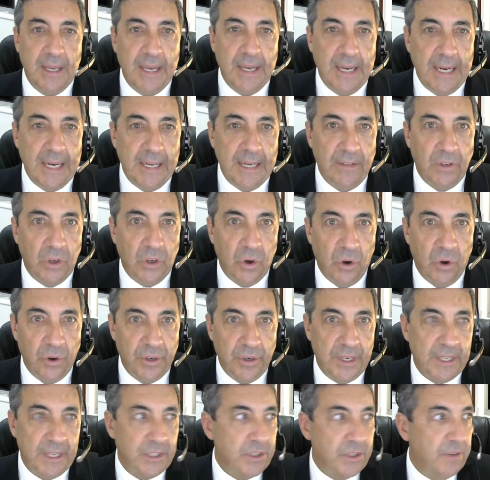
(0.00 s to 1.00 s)
in the
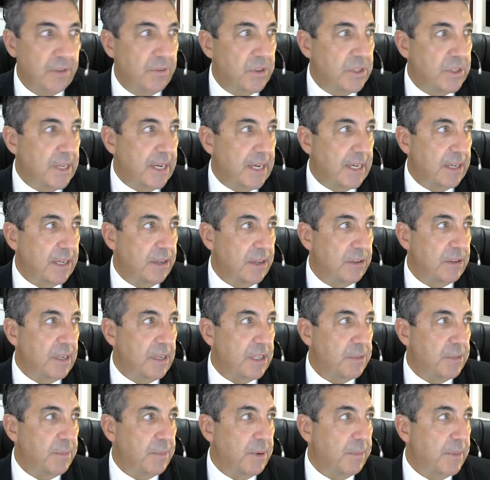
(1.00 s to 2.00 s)
context of the second
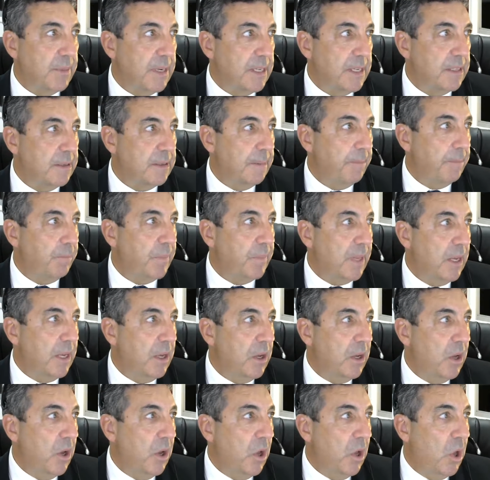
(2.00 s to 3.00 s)
assessment piece.
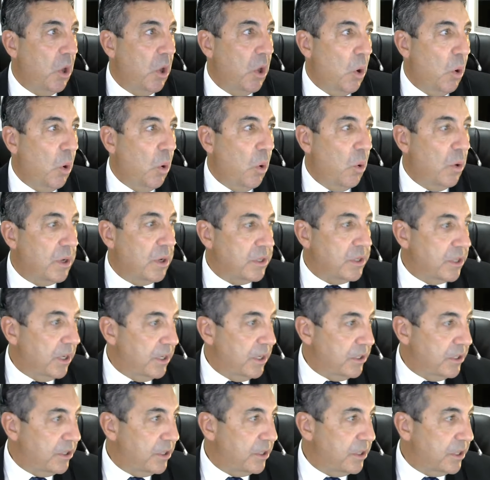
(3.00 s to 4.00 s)
All right, so
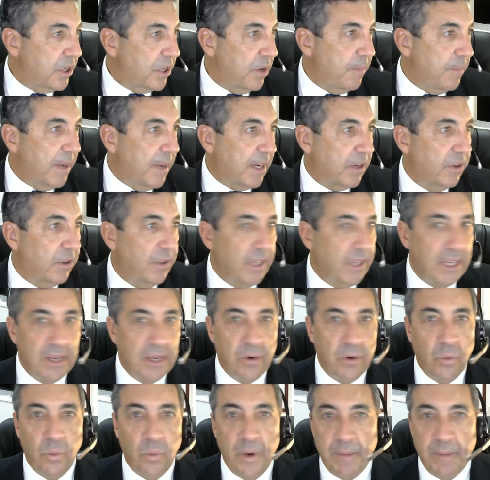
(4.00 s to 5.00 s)
let's just go back to
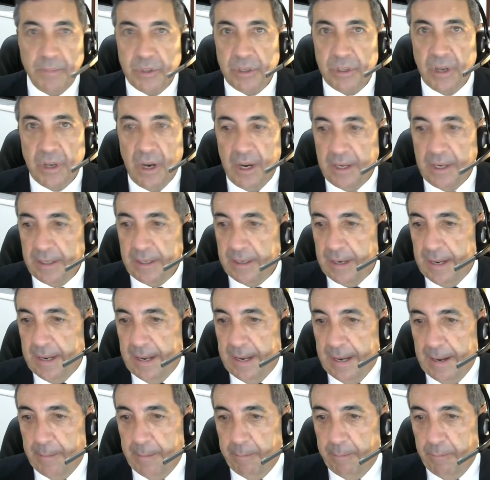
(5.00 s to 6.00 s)
the website,
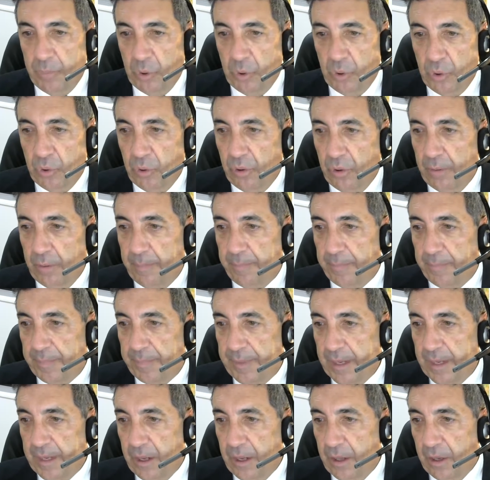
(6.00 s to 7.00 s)
Moodle.
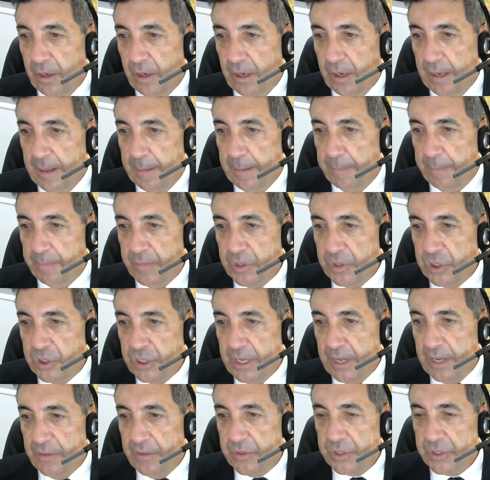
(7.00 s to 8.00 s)
I'll
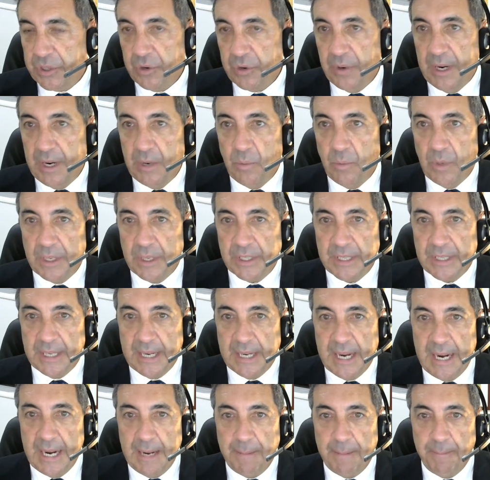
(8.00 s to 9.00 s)
share the screen once
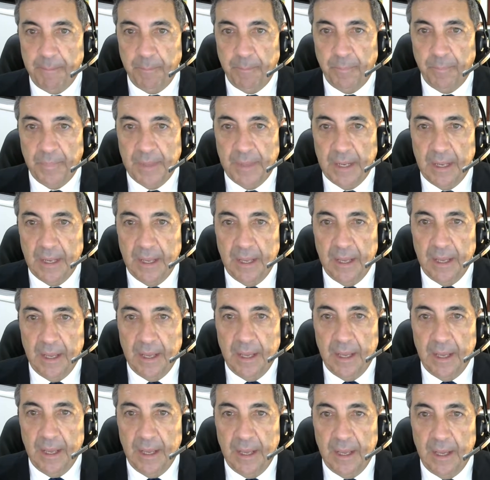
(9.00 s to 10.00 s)
again,
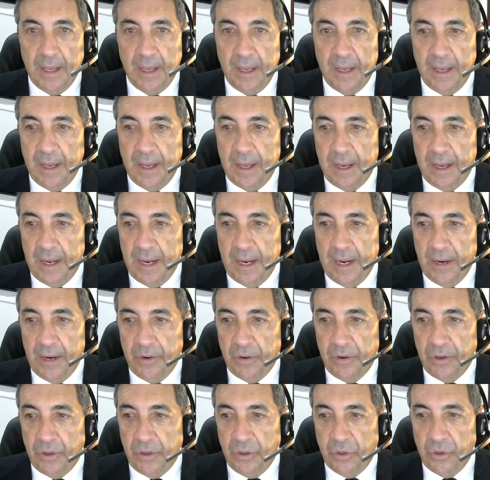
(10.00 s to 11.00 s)

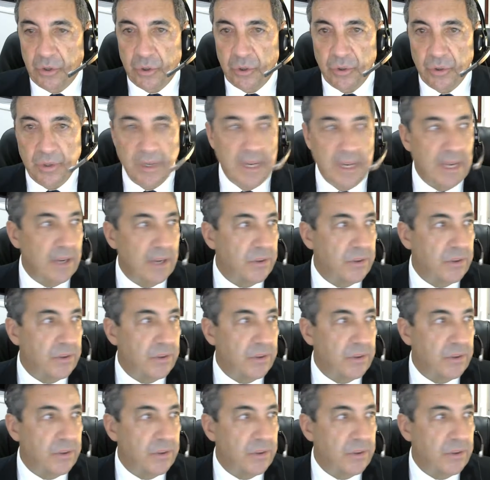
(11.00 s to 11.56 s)
and you should now